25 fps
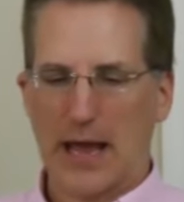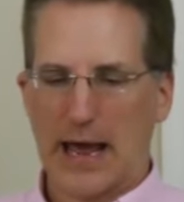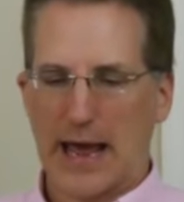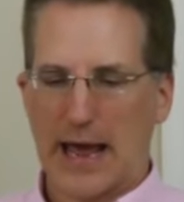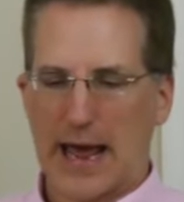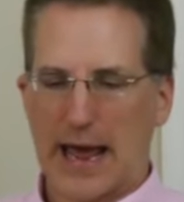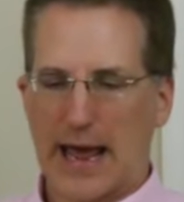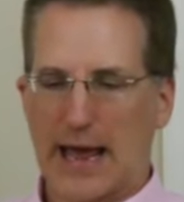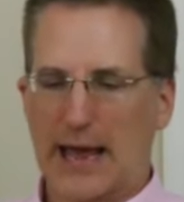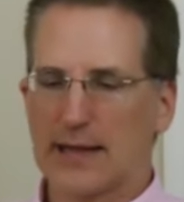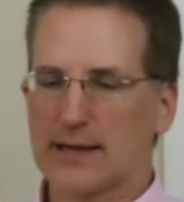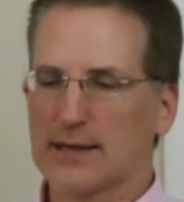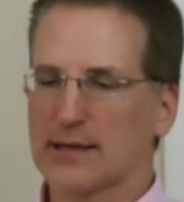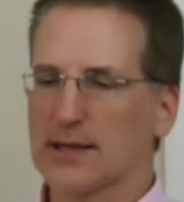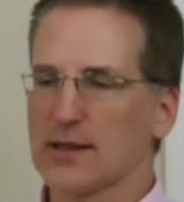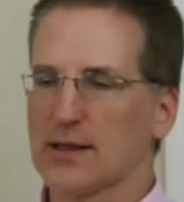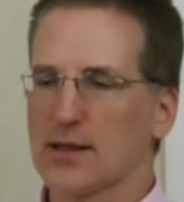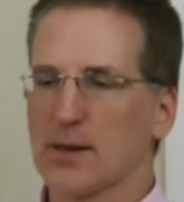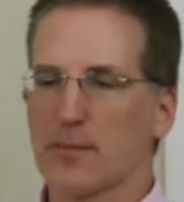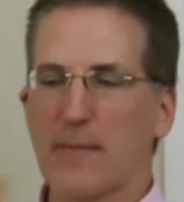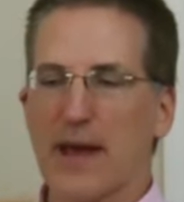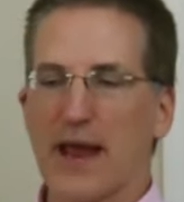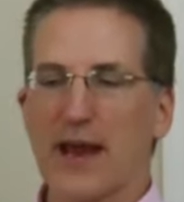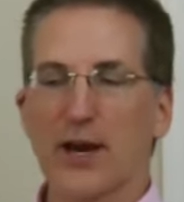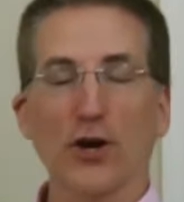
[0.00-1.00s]
And
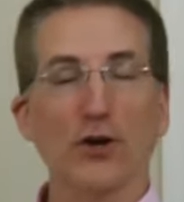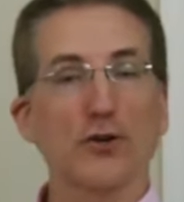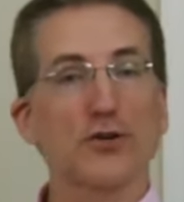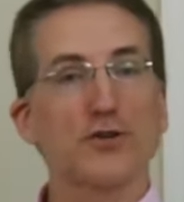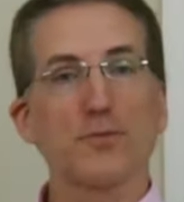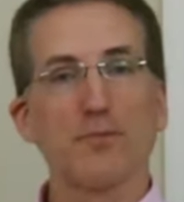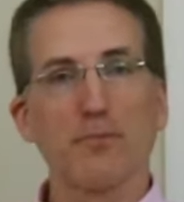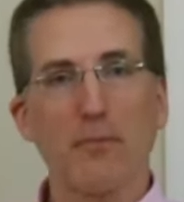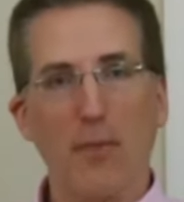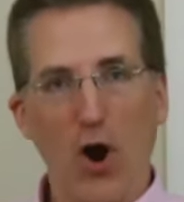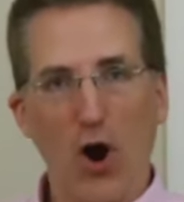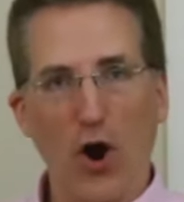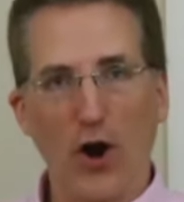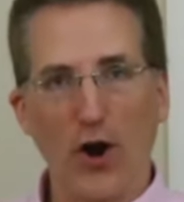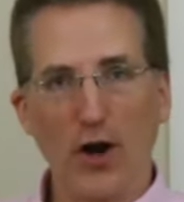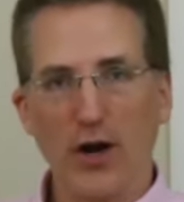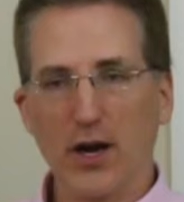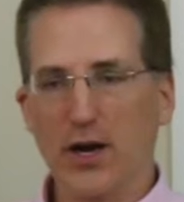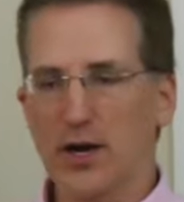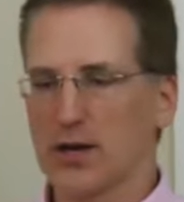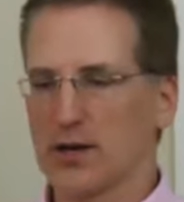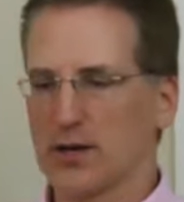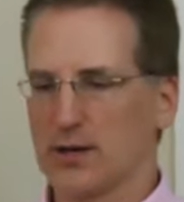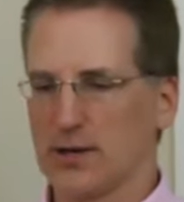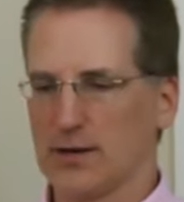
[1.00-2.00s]
the Maker's
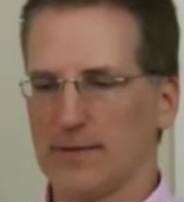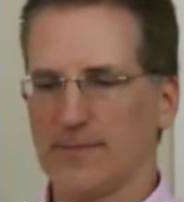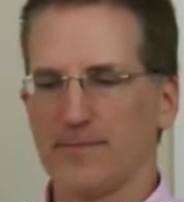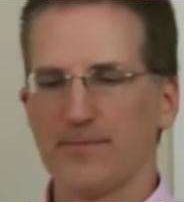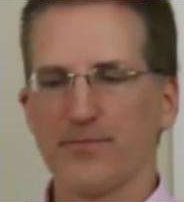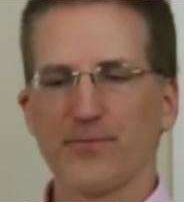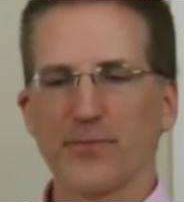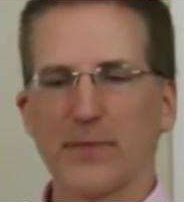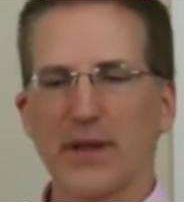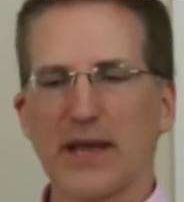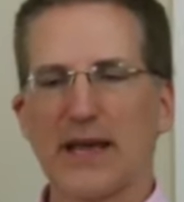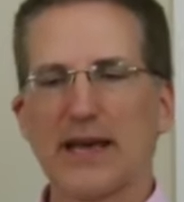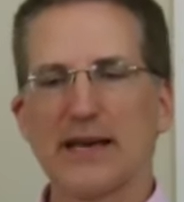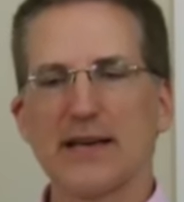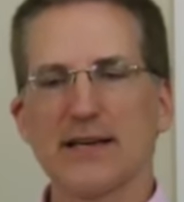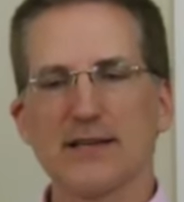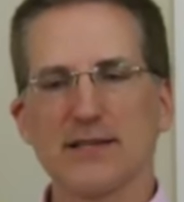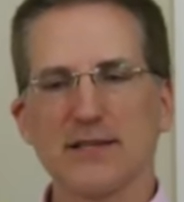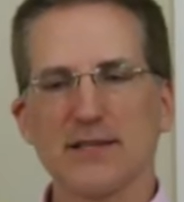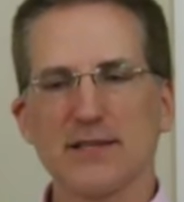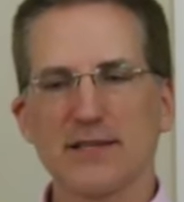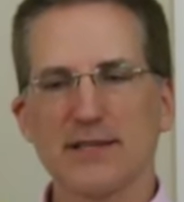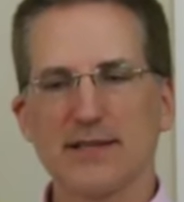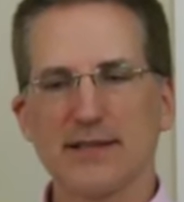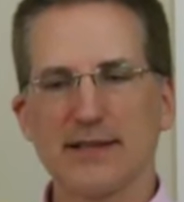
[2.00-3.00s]
Mark
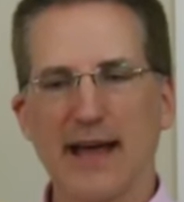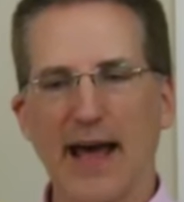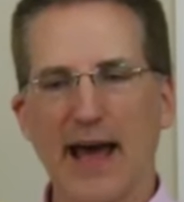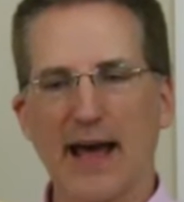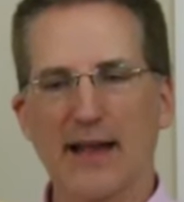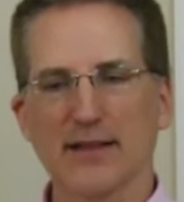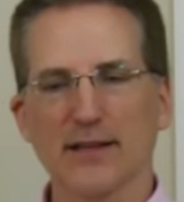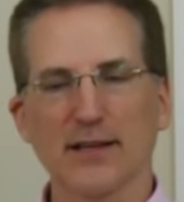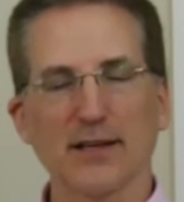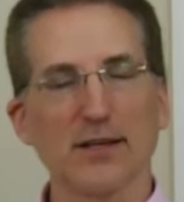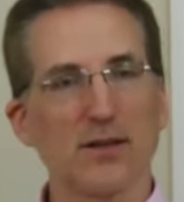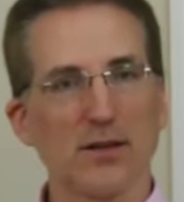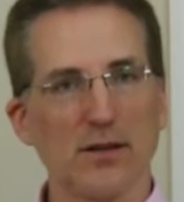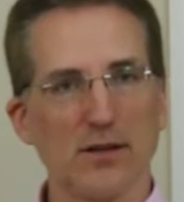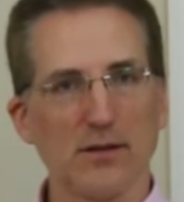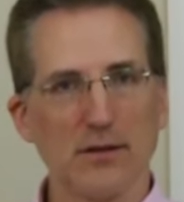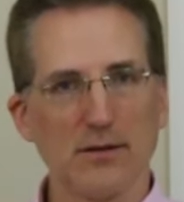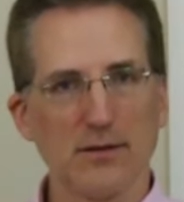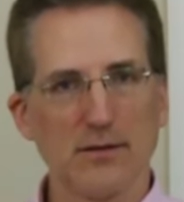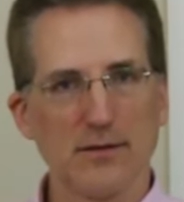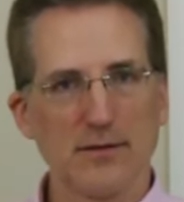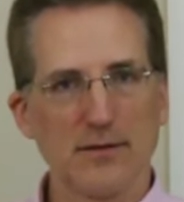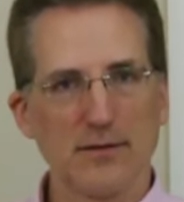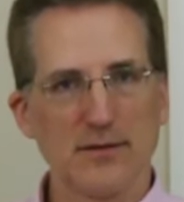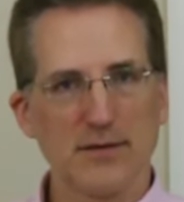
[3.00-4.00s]
is that little
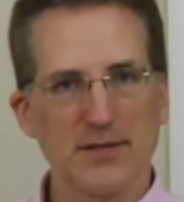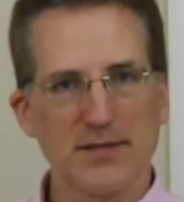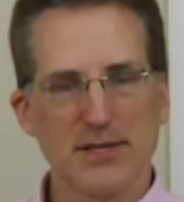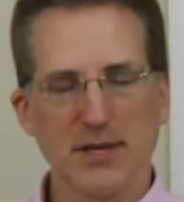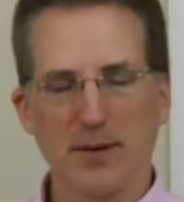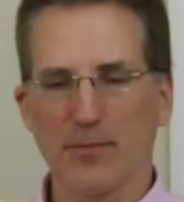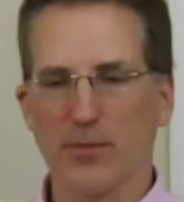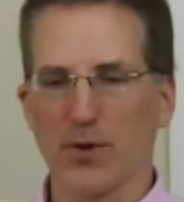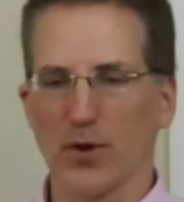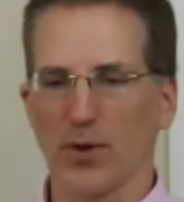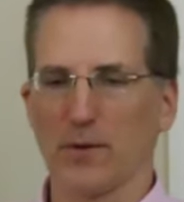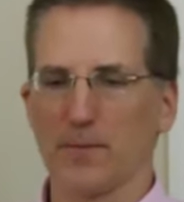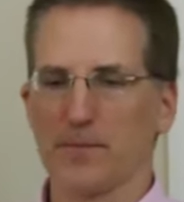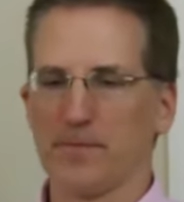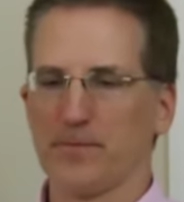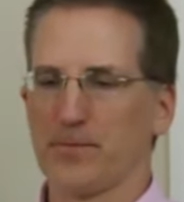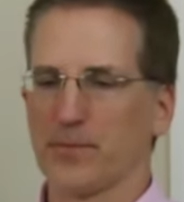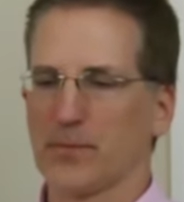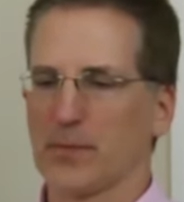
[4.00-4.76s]
symbol.